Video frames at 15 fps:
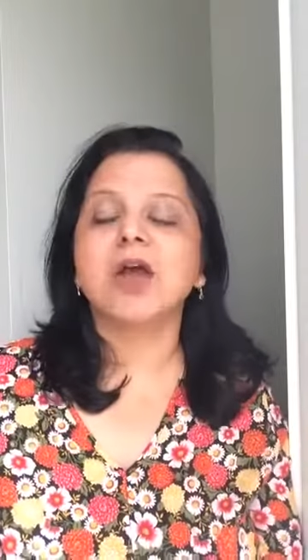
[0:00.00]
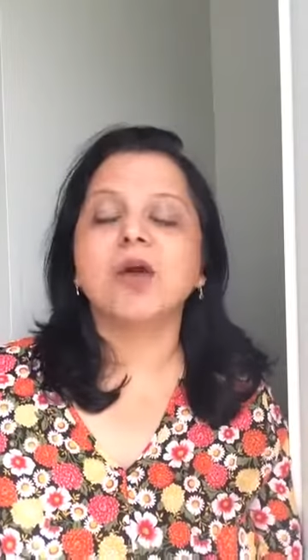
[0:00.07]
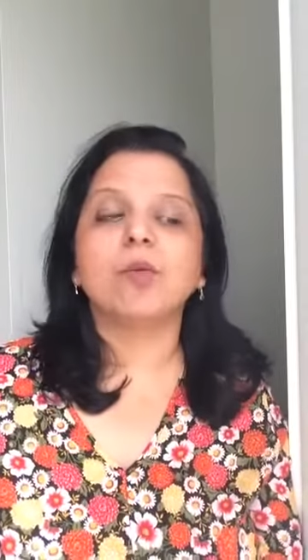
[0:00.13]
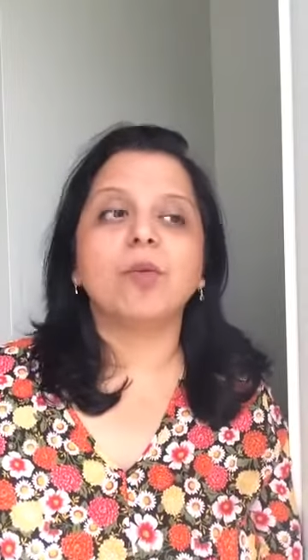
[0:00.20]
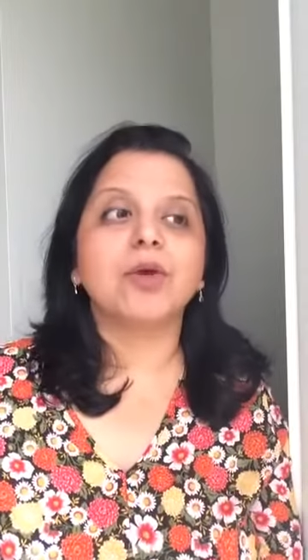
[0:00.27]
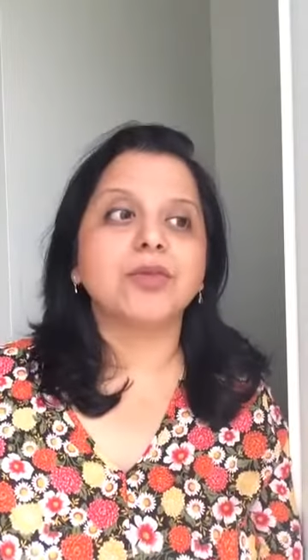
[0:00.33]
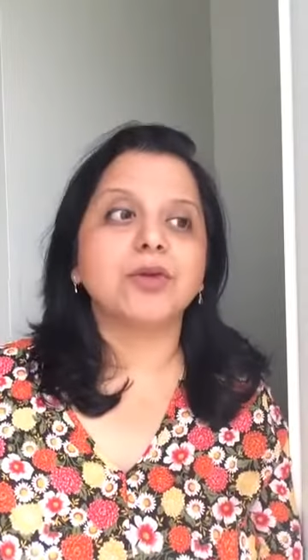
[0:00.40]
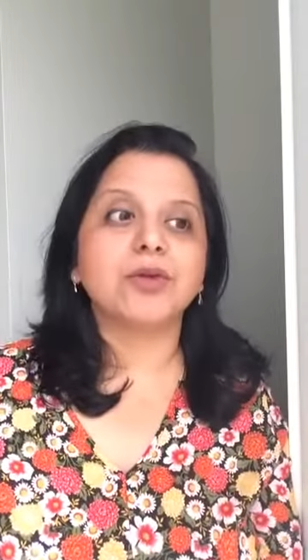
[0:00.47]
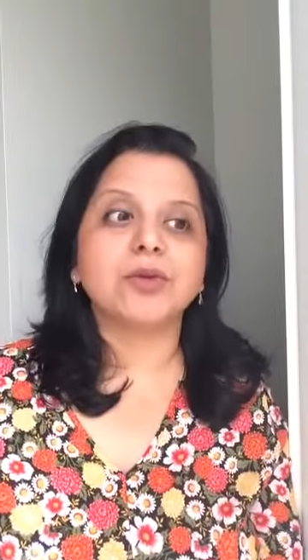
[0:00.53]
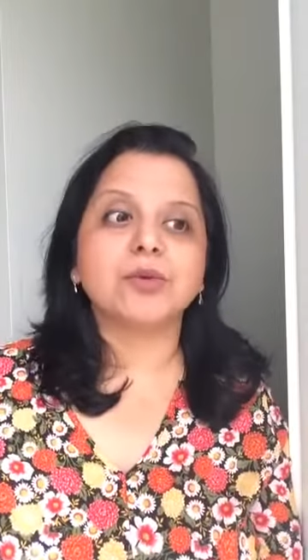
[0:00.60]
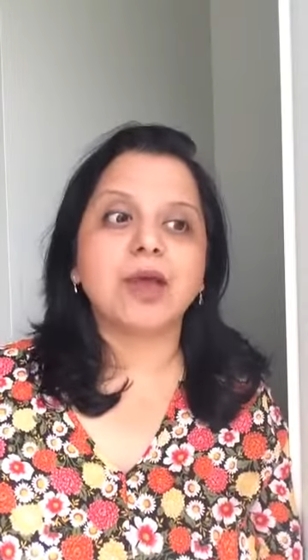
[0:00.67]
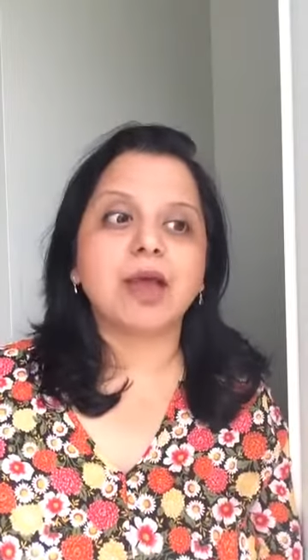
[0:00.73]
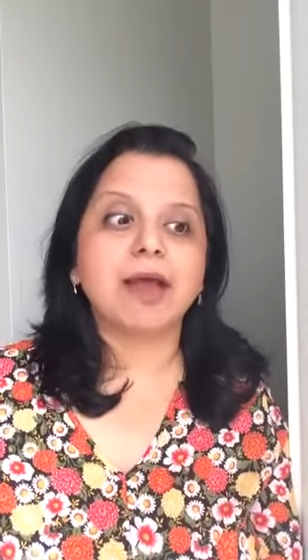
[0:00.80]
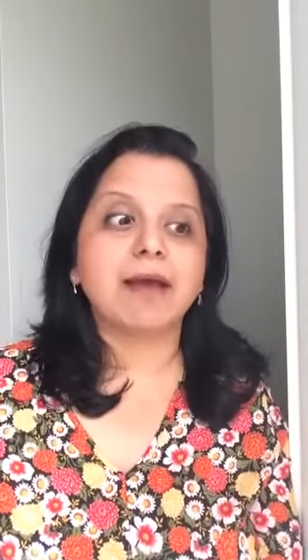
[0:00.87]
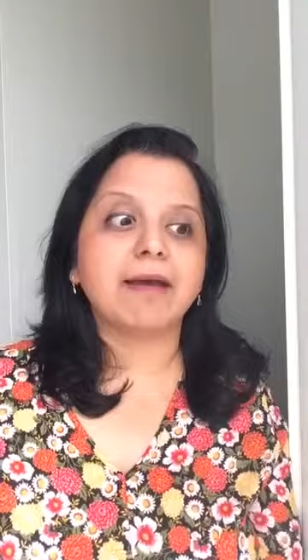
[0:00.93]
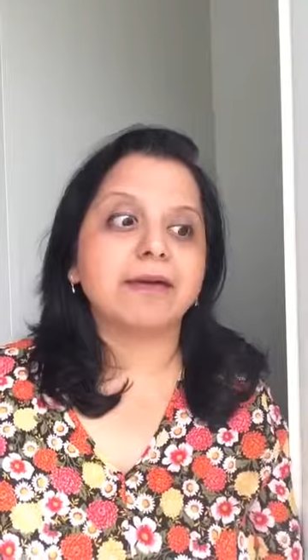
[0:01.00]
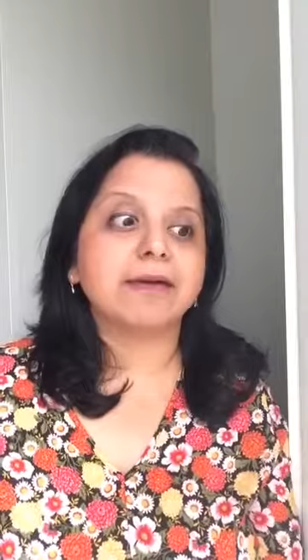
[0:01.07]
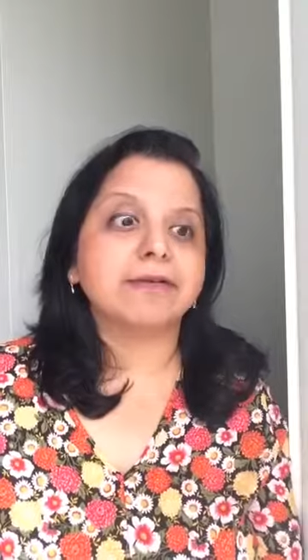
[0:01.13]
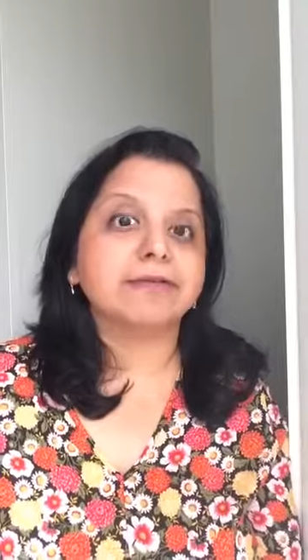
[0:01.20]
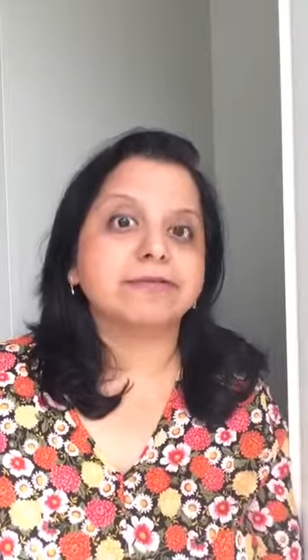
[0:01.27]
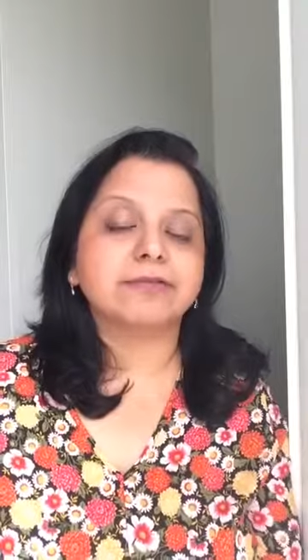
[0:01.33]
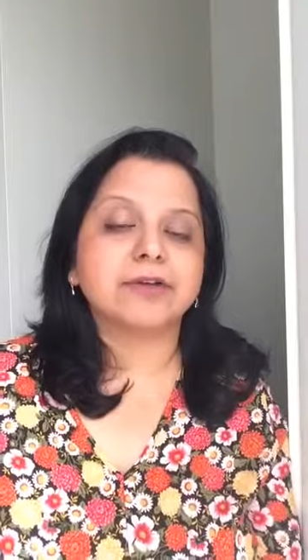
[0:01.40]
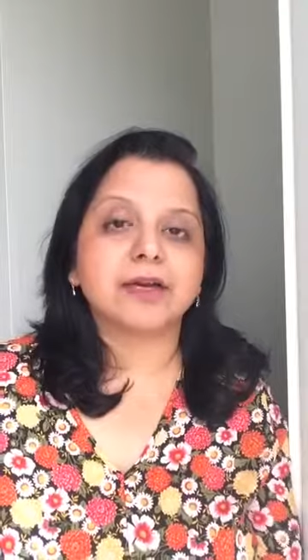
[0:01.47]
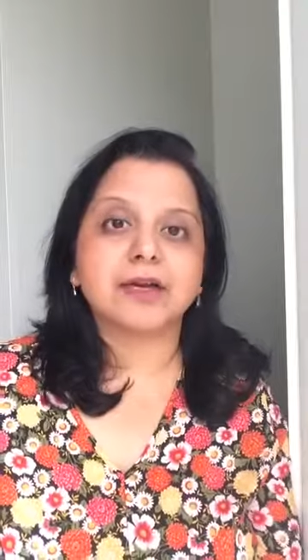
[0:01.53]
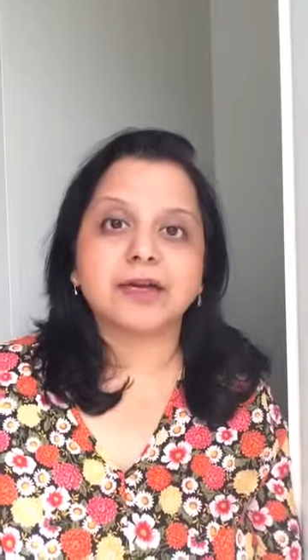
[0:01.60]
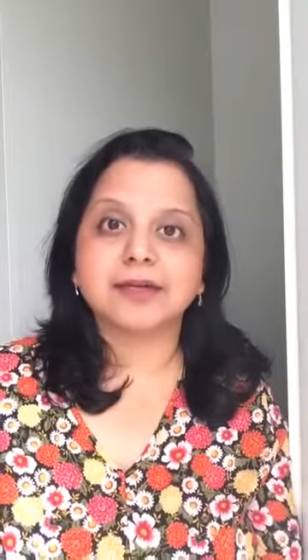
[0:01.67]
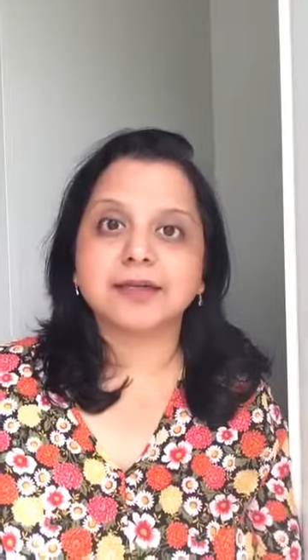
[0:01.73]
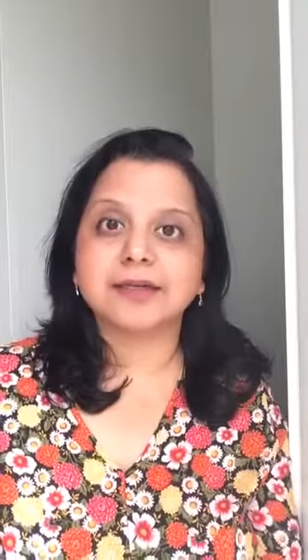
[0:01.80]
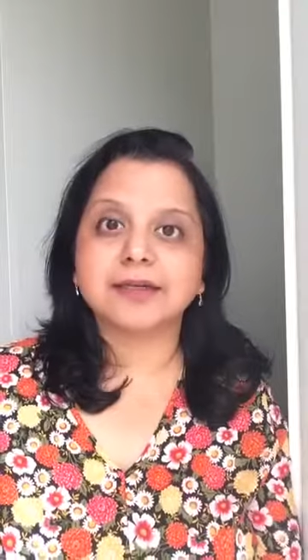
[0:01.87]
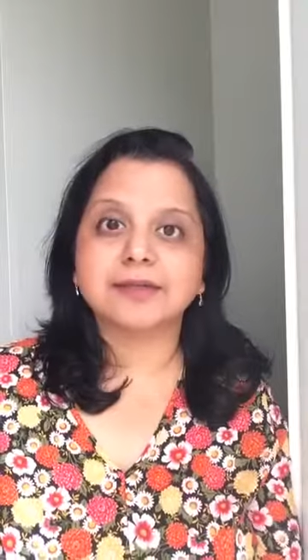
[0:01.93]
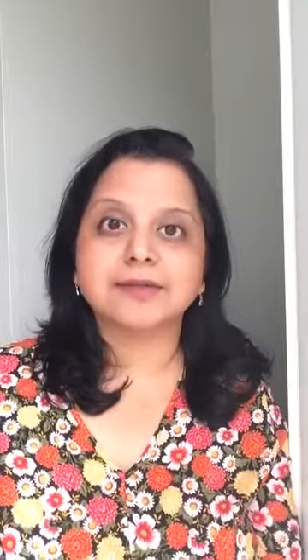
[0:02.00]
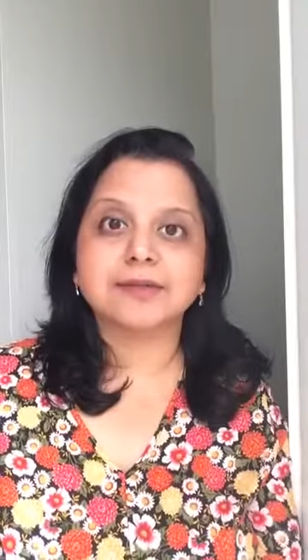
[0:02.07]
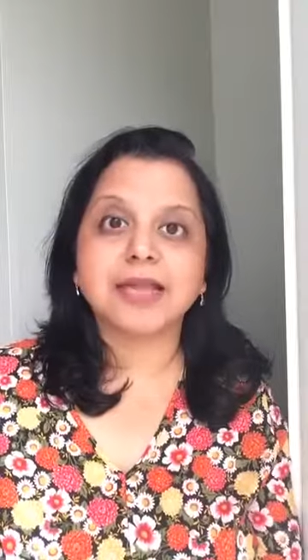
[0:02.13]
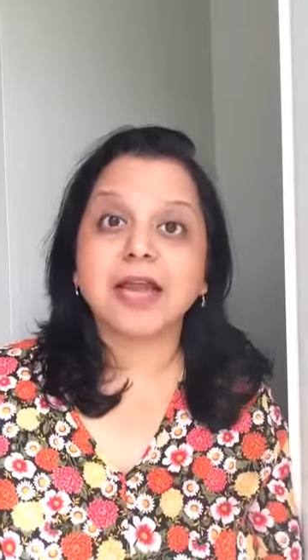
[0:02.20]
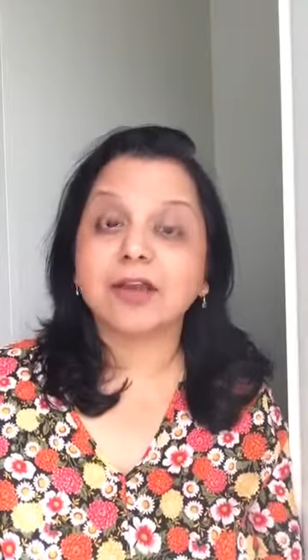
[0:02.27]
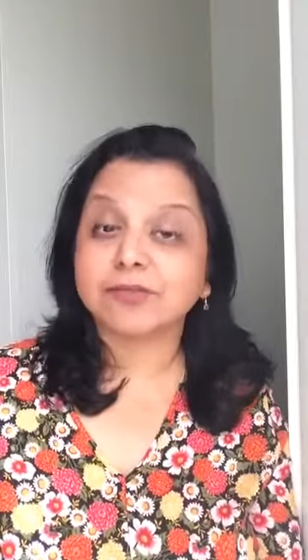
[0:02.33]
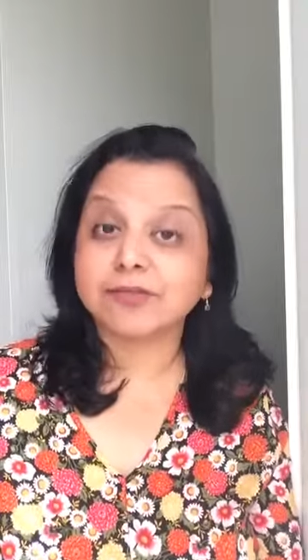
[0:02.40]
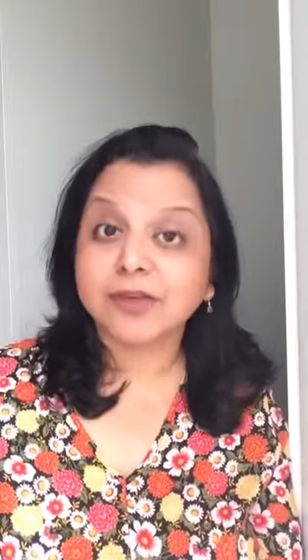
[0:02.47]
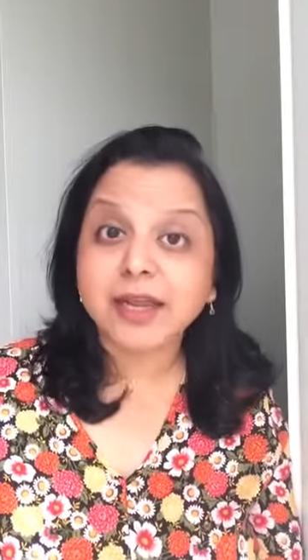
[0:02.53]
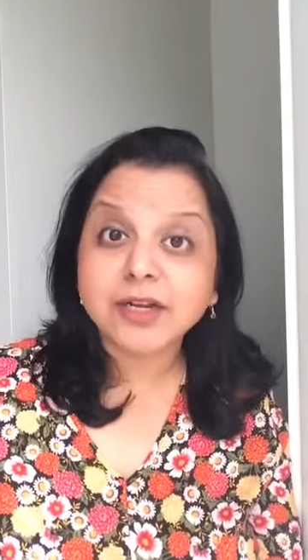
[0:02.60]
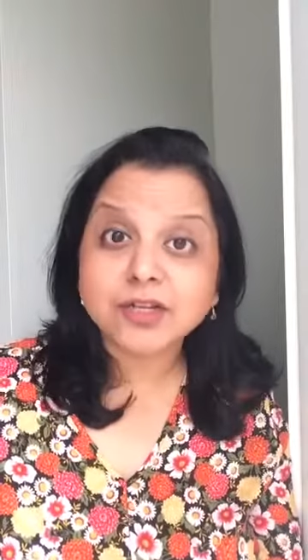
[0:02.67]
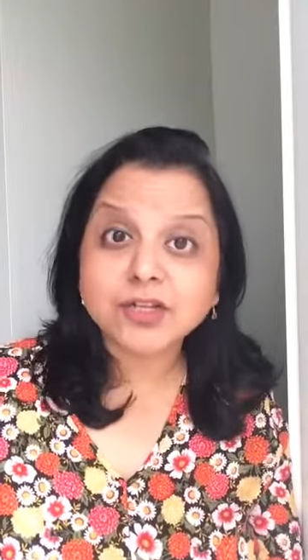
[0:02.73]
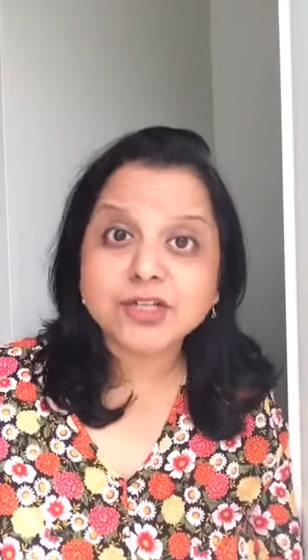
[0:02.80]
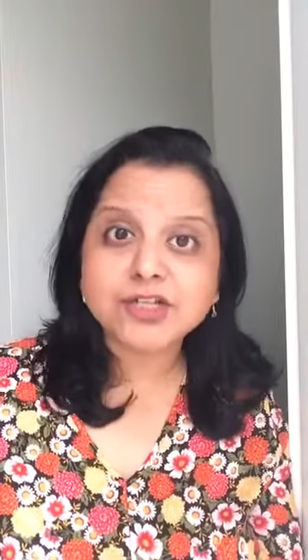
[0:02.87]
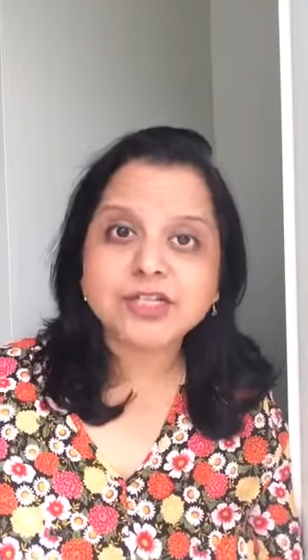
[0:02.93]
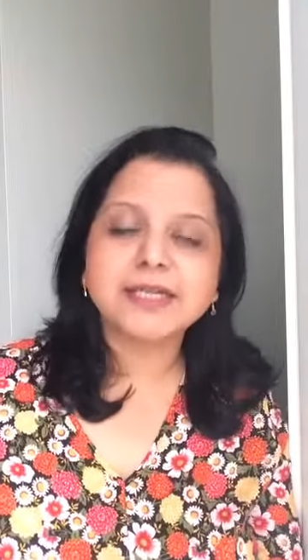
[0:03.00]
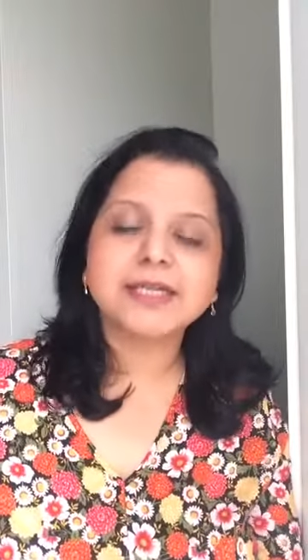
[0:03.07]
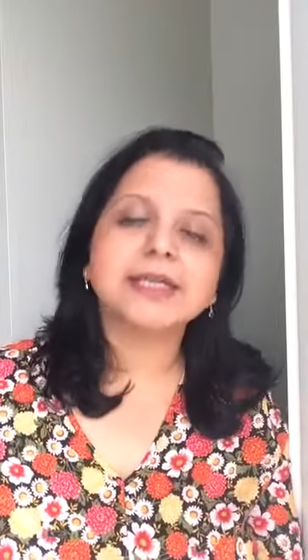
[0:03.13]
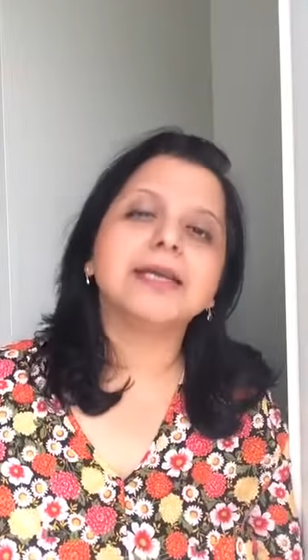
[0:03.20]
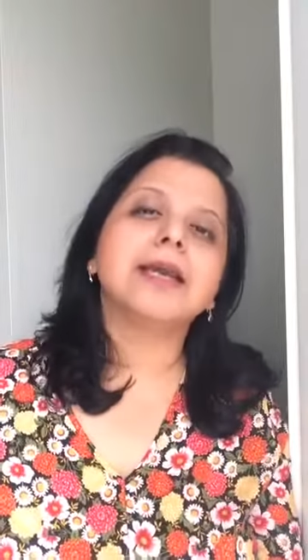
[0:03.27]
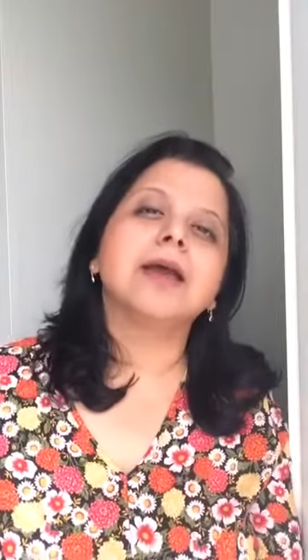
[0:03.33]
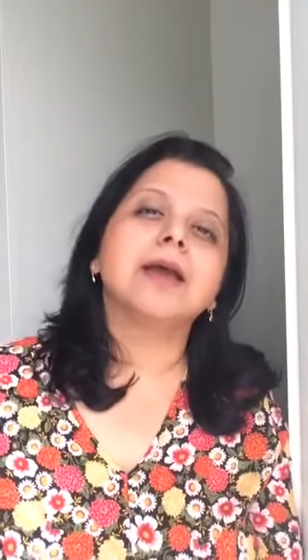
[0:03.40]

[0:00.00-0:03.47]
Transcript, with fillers: whether you have uh, lack of energy